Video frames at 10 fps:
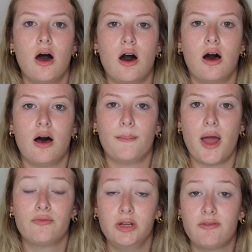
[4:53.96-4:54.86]
I
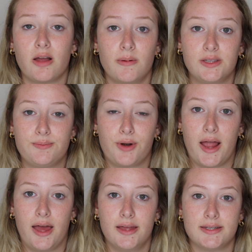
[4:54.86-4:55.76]
really recommend this
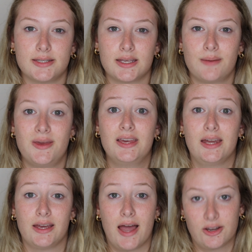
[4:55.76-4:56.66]
brand as like a
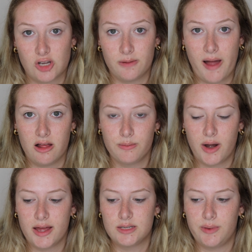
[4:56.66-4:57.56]
beginning eyeshadow palette
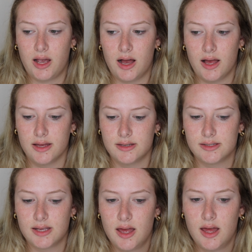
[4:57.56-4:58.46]
brand
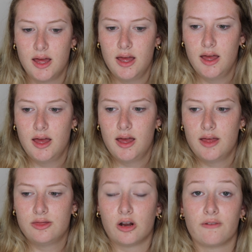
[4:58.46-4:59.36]
because
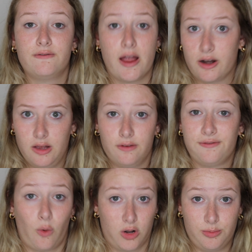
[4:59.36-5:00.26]
They're very
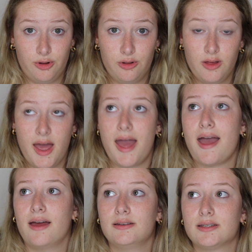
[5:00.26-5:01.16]
affordable,
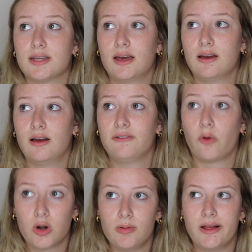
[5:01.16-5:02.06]
and
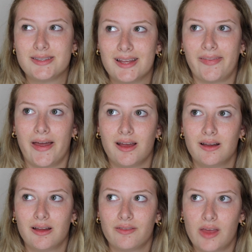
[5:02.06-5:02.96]
affordable as in like
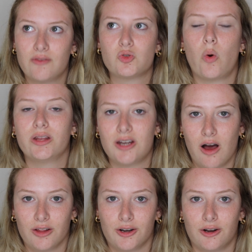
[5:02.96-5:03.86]
they have $20
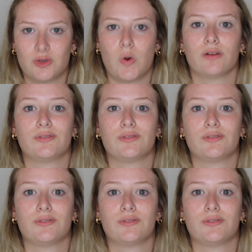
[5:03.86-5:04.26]
or $12